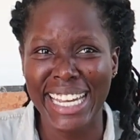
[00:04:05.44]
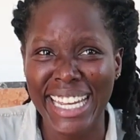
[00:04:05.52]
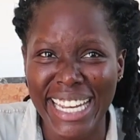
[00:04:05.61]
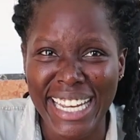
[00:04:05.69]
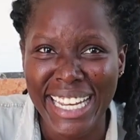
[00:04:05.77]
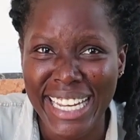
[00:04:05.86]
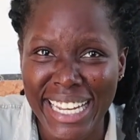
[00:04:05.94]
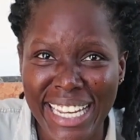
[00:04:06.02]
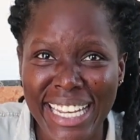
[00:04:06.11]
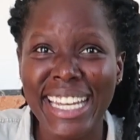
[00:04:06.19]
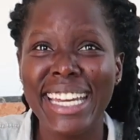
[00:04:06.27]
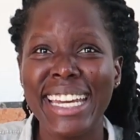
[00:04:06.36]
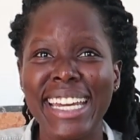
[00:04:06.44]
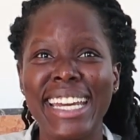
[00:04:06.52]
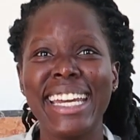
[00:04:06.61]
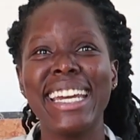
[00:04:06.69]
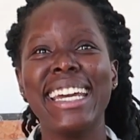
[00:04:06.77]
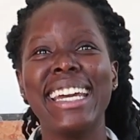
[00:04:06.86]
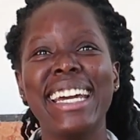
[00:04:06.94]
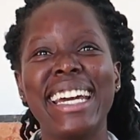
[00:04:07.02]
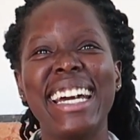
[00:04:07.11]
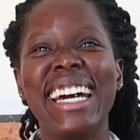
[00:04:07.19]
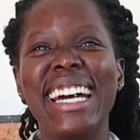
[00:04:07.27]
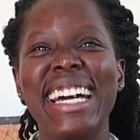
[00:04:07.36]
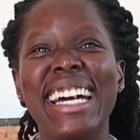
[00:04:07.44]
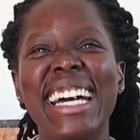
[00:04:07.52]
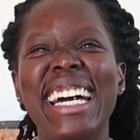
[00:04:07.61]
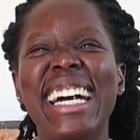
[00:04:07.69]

Wait, are you allowed to cuss? Won't you be